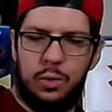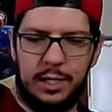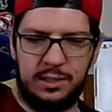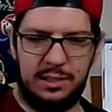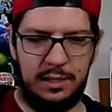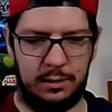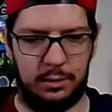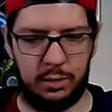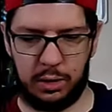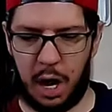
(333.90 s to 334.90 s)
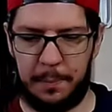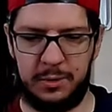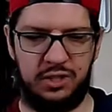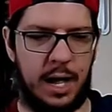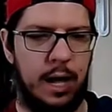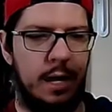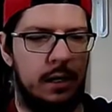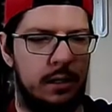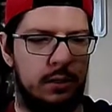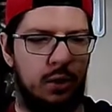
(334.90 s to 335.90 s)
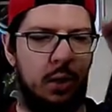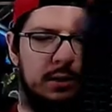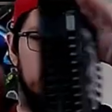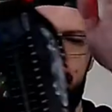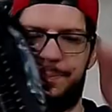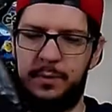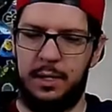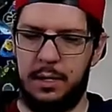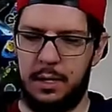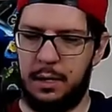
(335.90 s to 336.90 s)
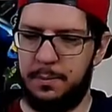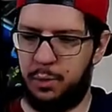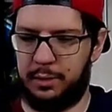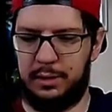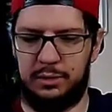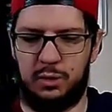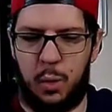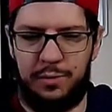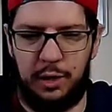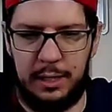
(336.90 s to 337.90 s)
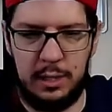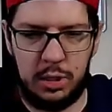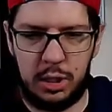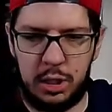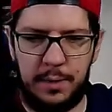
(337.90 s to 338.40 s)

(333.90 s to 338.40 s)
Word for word: that's the top side. So let's bring this over here.